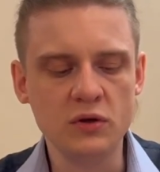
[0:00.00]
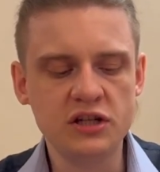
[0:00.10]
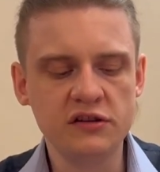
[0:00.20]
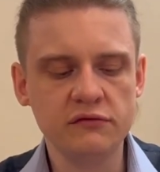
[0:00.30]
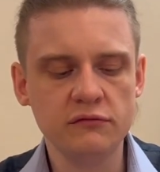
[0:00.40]

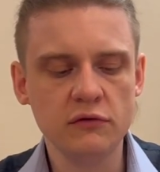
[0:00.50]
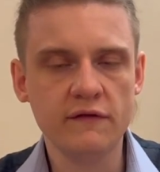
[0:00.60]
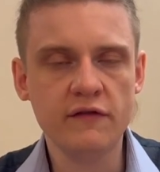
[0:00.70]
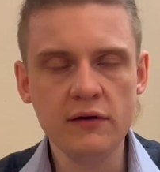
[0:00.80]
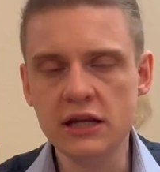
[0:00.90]
which is
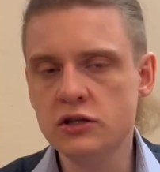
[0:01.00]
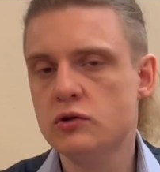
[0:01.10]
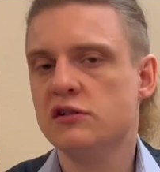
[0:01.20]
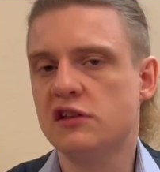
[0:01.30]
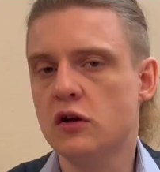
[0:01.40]
a very
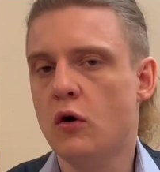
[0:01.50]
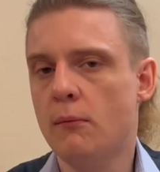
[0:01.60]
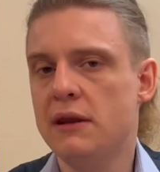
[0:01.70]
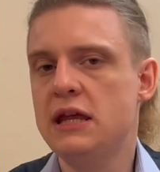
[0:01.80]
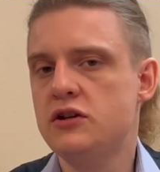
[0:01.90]
interesting
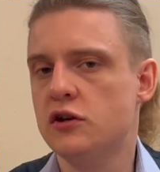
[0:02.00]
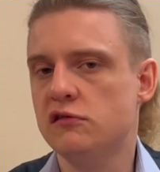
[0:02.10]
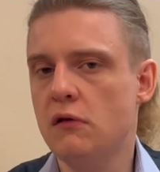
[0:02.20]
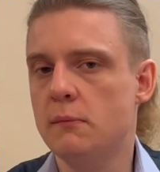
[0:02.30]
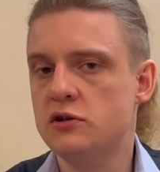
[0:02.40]

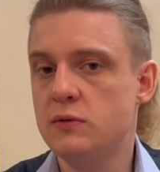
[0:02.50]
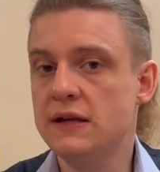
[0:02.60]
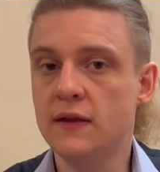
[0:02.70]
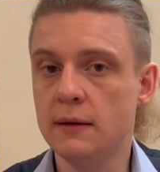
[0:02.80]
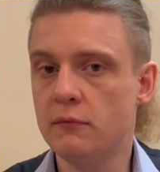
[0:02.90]
combination as well
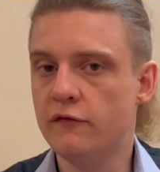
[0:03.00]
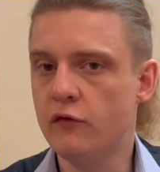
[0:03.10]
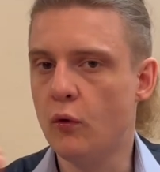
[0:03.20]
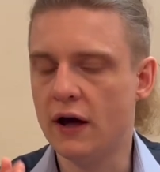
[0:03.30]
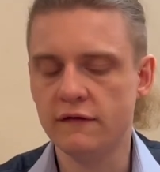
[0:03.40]
between the number
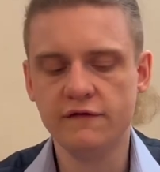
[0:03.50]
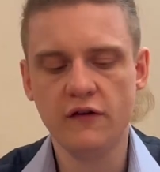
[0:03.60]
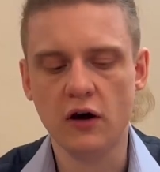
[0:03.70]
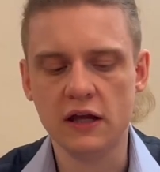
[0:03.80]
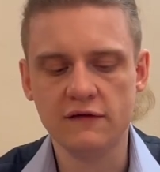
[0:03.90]
4 and
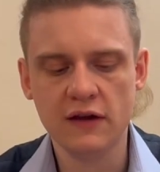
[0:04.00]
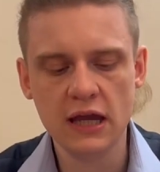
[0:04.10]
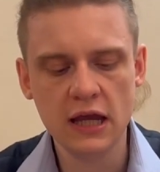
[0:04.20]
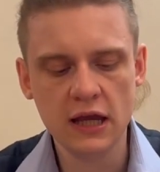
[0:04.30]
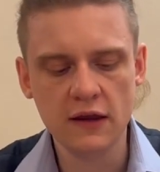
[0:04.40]
5,
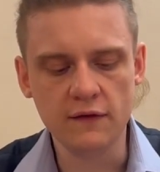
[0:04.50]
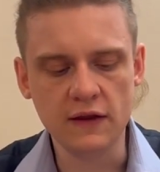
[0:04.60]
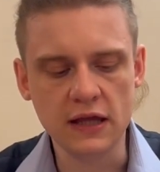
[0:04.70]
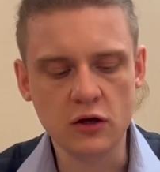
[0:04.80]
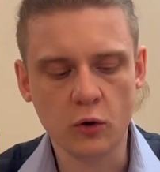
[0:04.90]

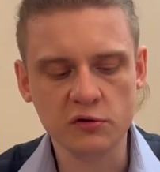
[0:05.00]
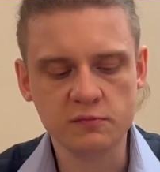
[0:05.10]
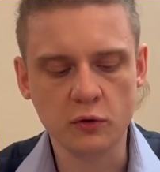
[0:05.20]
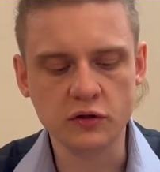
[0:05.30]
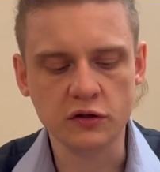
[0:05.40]
the
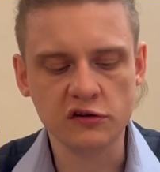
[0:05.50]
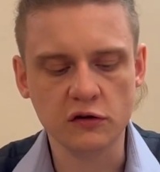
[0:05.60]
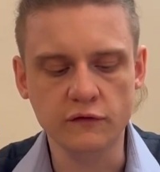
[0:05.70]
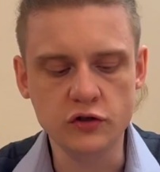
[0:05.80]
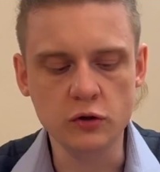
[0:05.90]

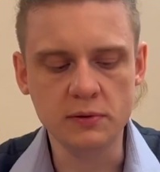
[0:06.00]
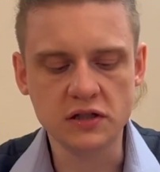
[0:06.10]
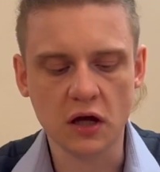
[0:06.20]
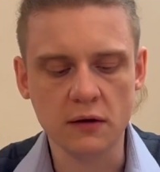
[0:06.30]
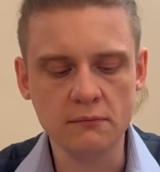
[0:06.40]
correspondence of
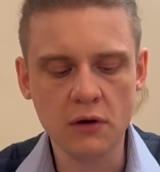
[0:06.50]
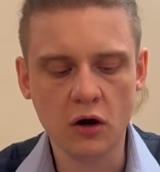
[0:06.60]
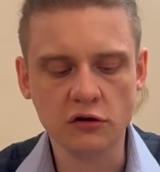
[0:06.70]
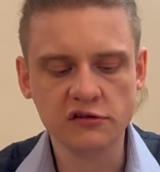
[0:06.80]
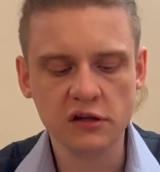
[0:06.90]
Jupiter and
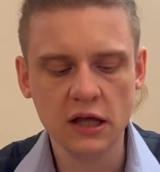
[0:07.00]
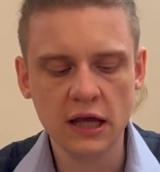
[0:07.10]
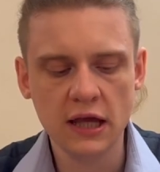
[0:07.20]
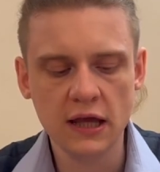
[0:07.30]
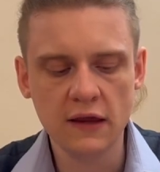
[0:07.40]
Mars,
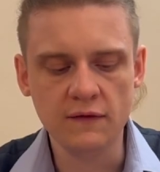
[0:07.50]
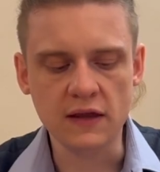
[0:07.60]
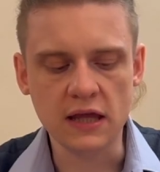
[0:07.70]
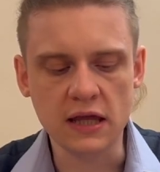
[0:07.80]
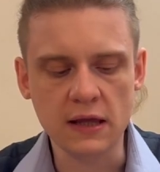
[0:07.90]

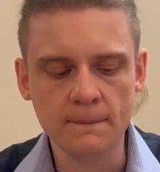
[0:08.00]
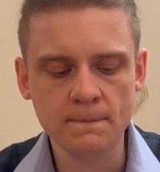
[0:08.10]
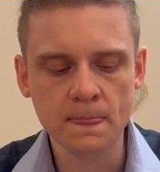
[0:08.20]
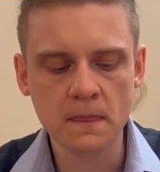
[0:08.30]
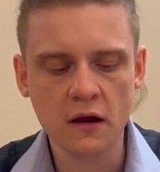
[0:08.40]
the